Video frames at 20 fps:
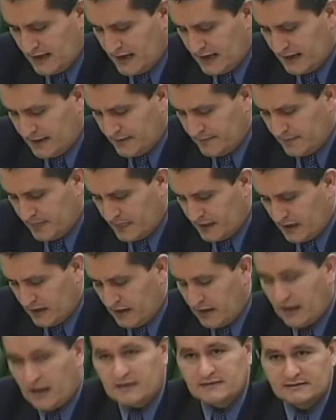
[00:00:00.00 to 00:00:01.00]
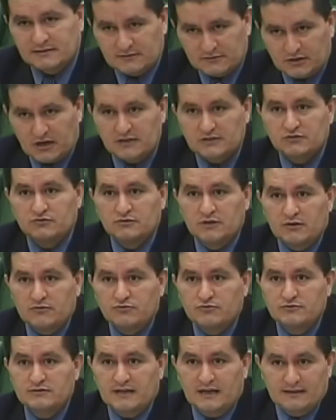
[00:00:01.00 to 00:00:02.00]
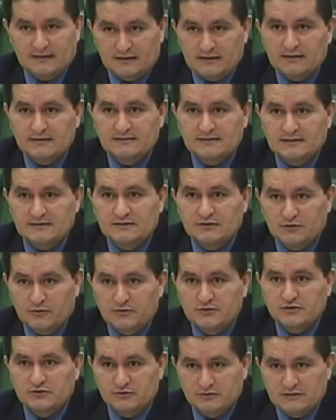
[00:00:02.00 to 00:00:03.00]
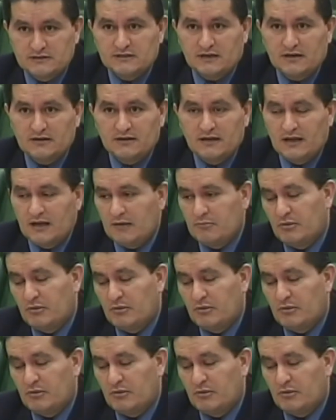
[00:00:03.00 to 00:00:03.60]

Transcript: As in regards to Nowruz, I think it was a good start,